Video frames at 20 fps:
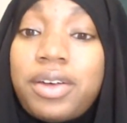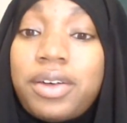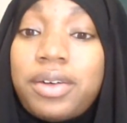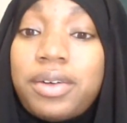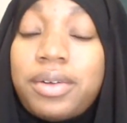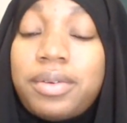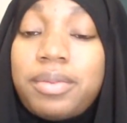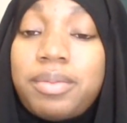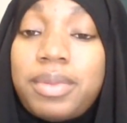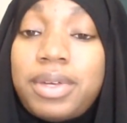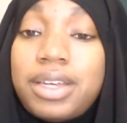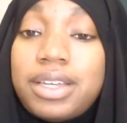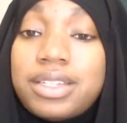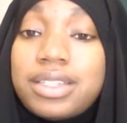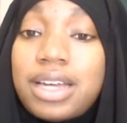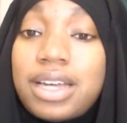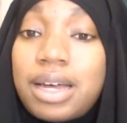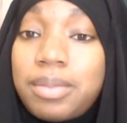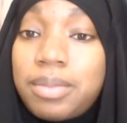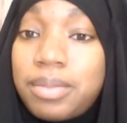me
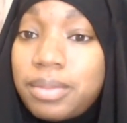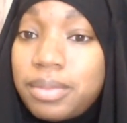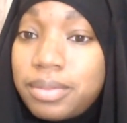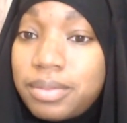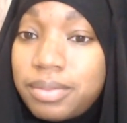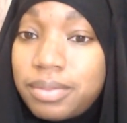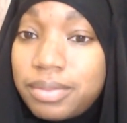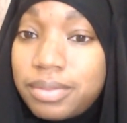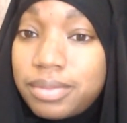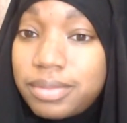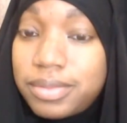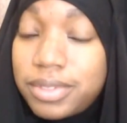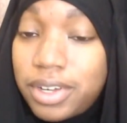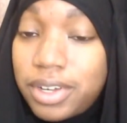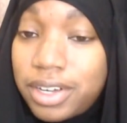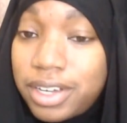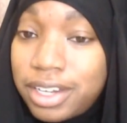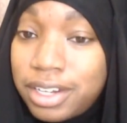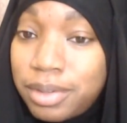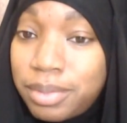stop
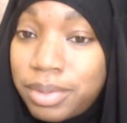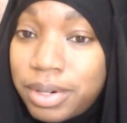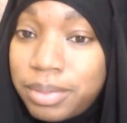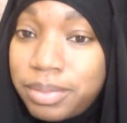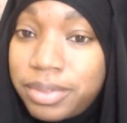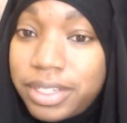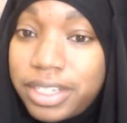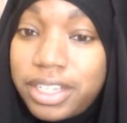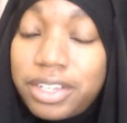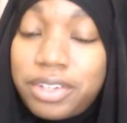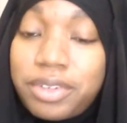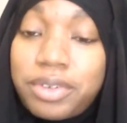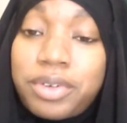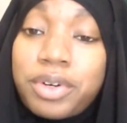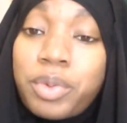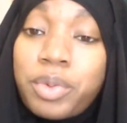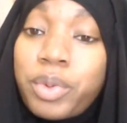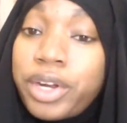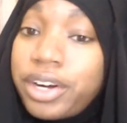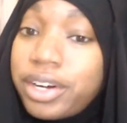talking abruptly or
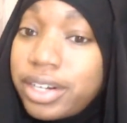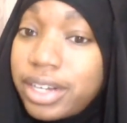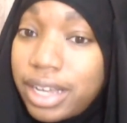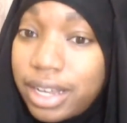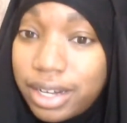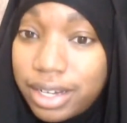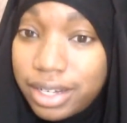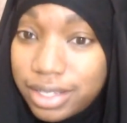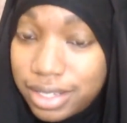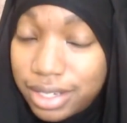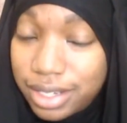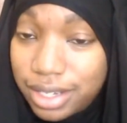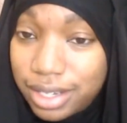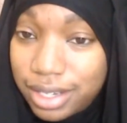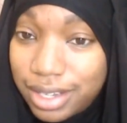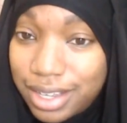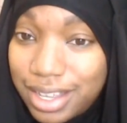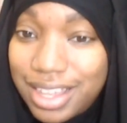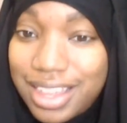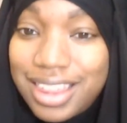weird
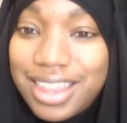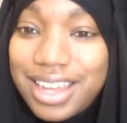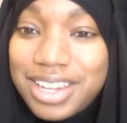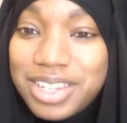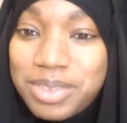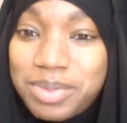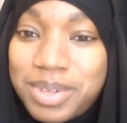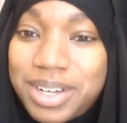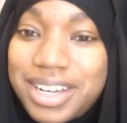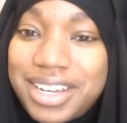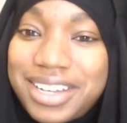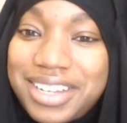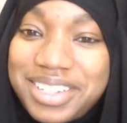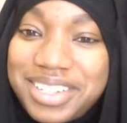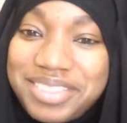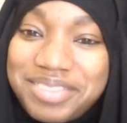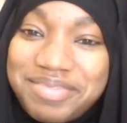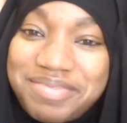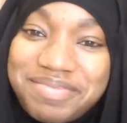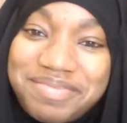editing, that's why.
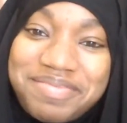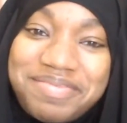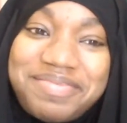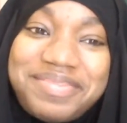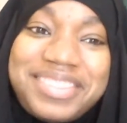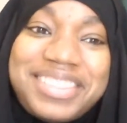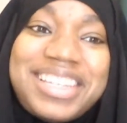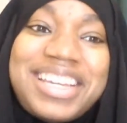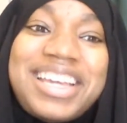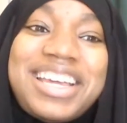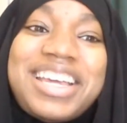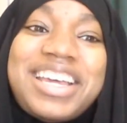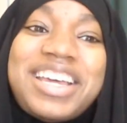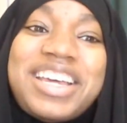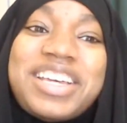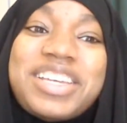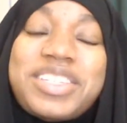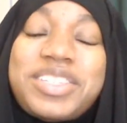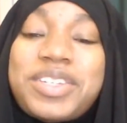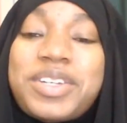
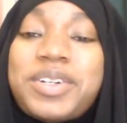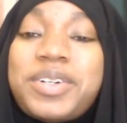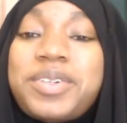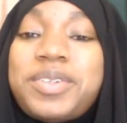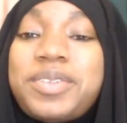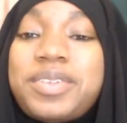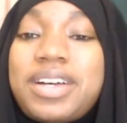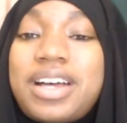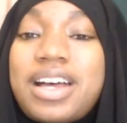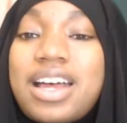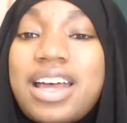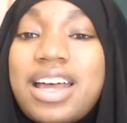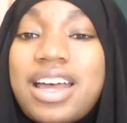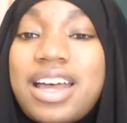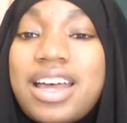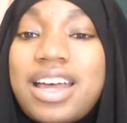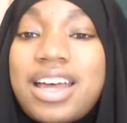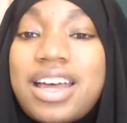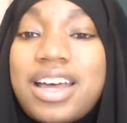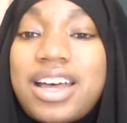So,
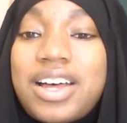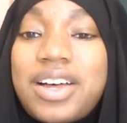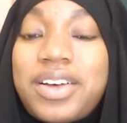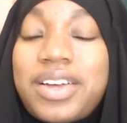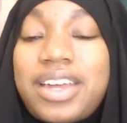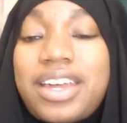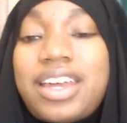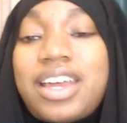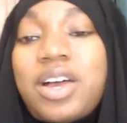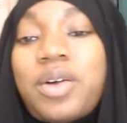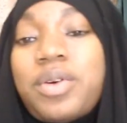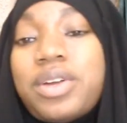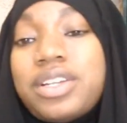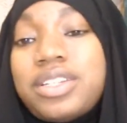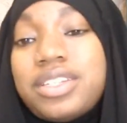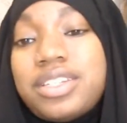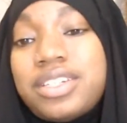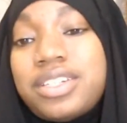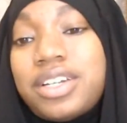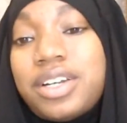okay, I wanted
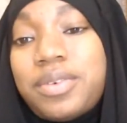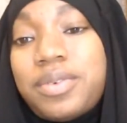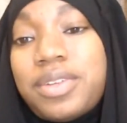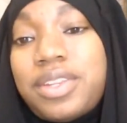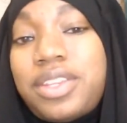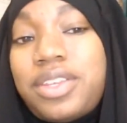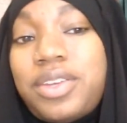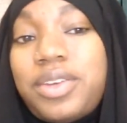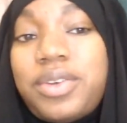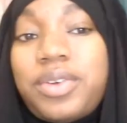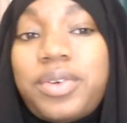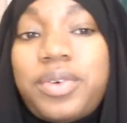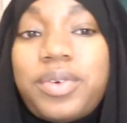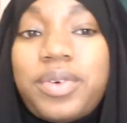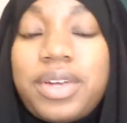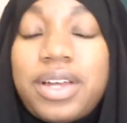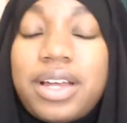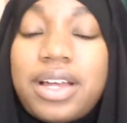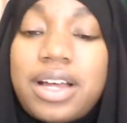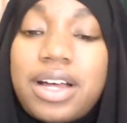to share with
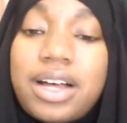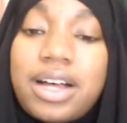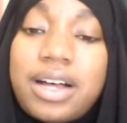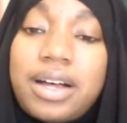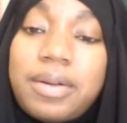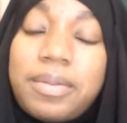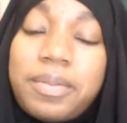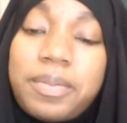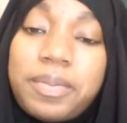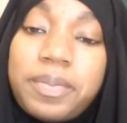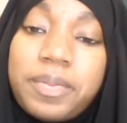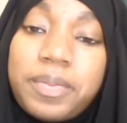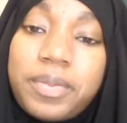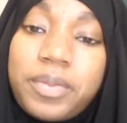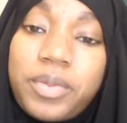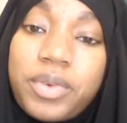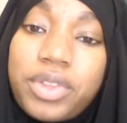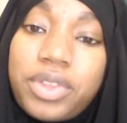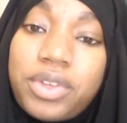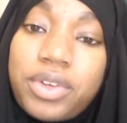you
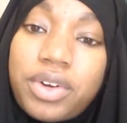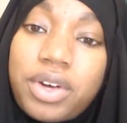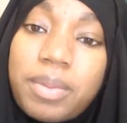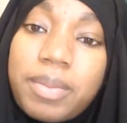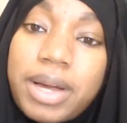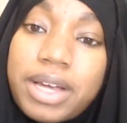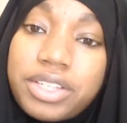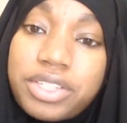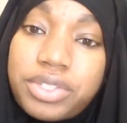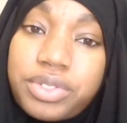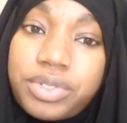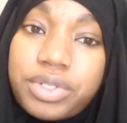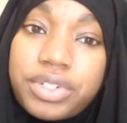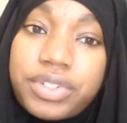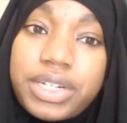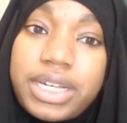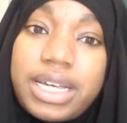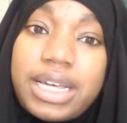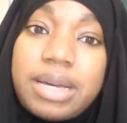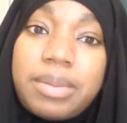all my
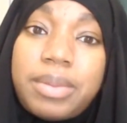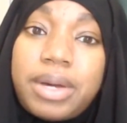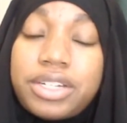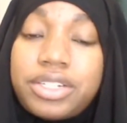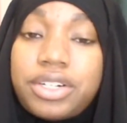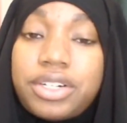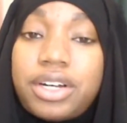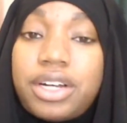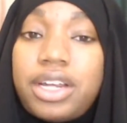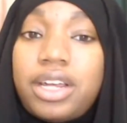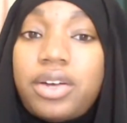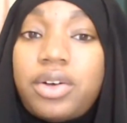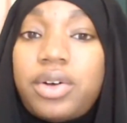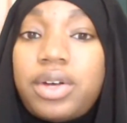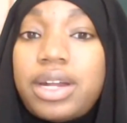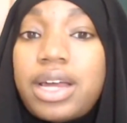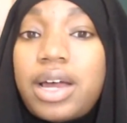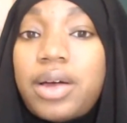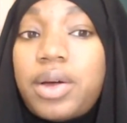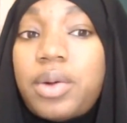story and my journey on
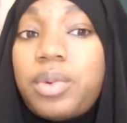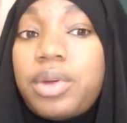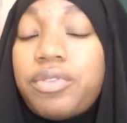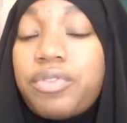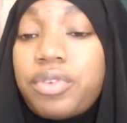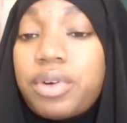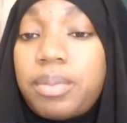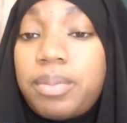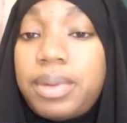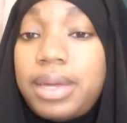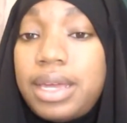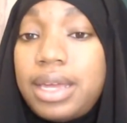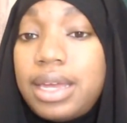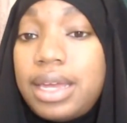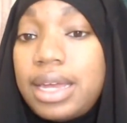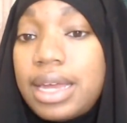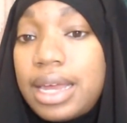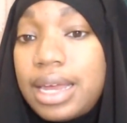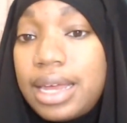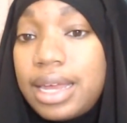how I went from
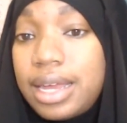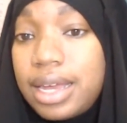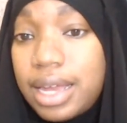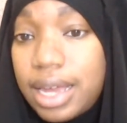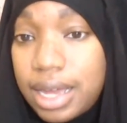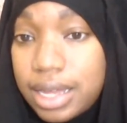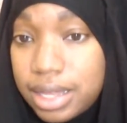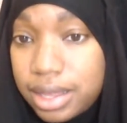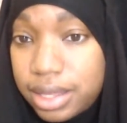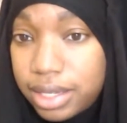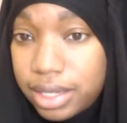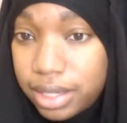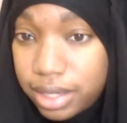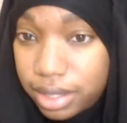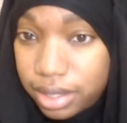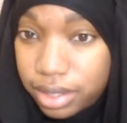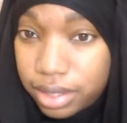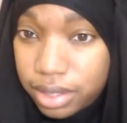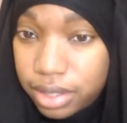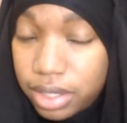being a Catholic
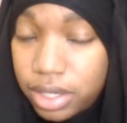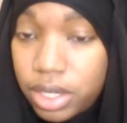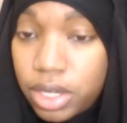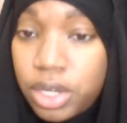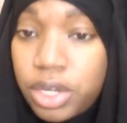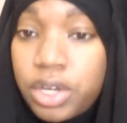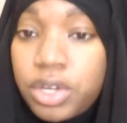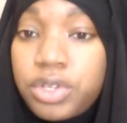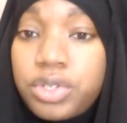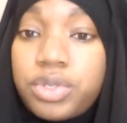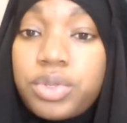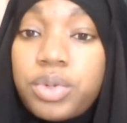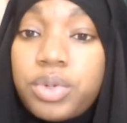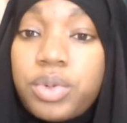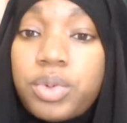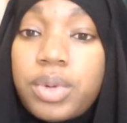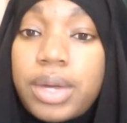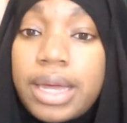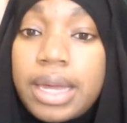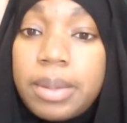
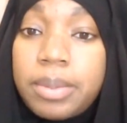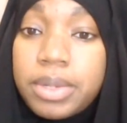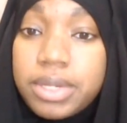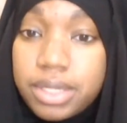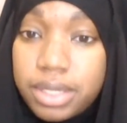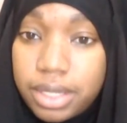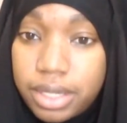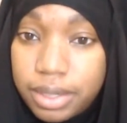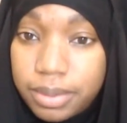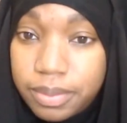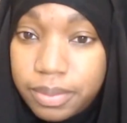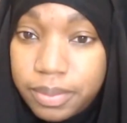to a Muslim